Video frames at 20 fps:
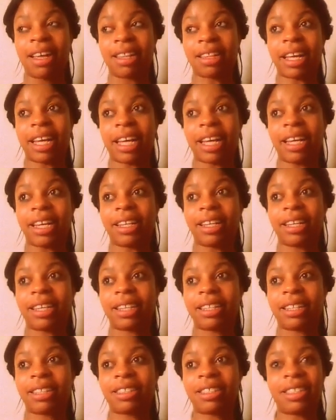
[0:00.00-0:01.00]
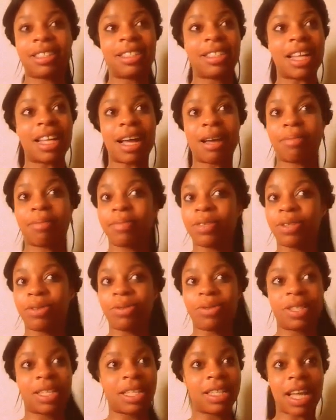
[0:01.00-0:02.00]
Like, just stop
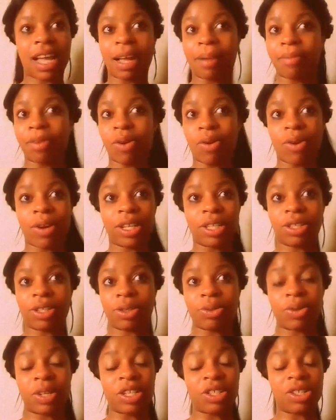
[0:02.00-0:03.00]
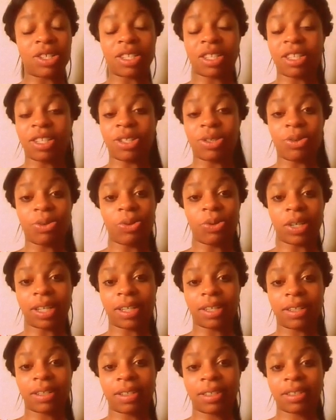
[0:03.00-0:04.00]
using the I'm going to and just do
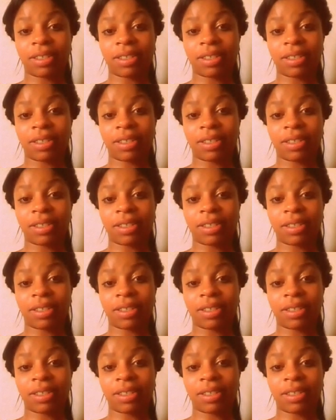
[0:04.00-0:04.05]
it.